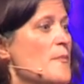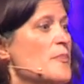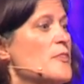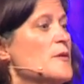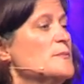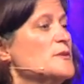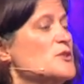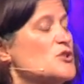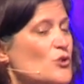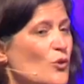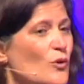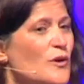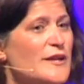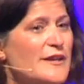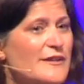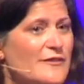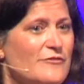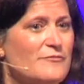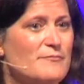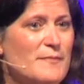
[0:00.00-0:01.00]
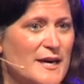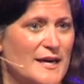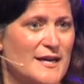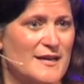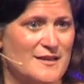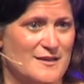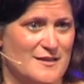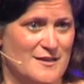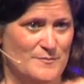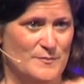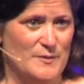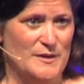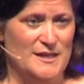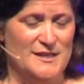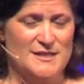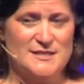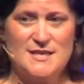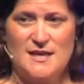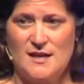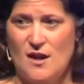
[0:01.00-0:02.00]
the majority of my
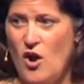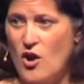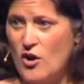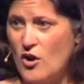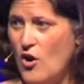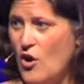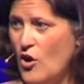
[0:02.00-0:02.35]
companies that are